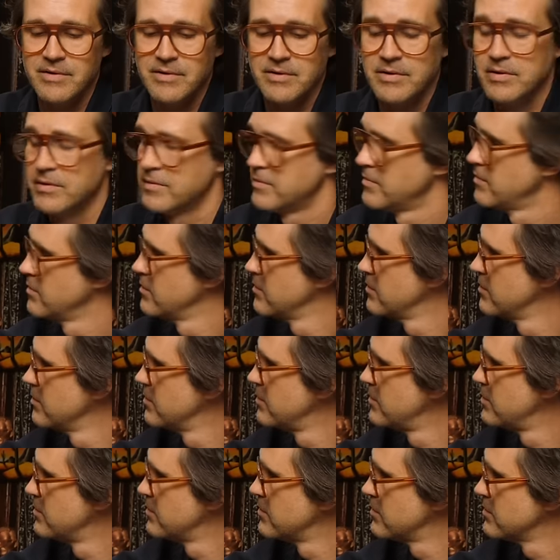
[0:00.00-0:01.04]

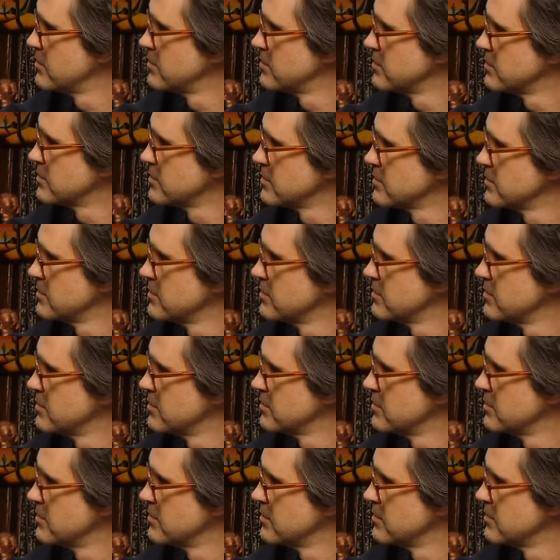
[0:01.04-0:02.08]

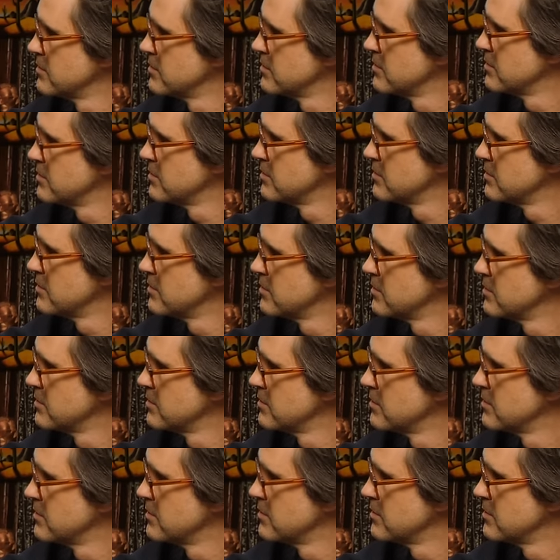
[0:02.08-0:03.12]
This person isn't speaking.